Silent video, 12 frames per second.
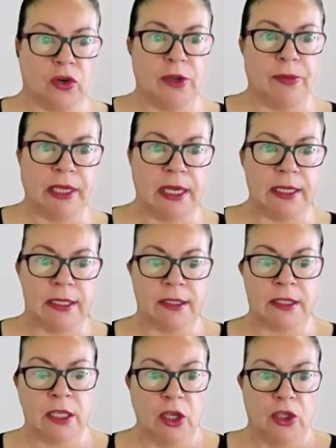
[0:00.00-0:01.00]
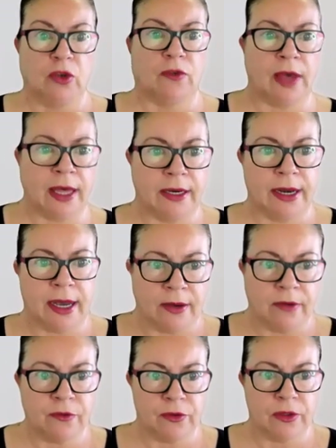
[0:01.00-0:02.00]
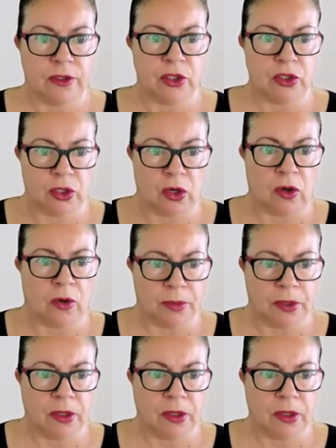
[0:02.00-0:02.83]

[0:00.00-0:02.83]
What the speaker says: screaming at us, you've had enough, stop.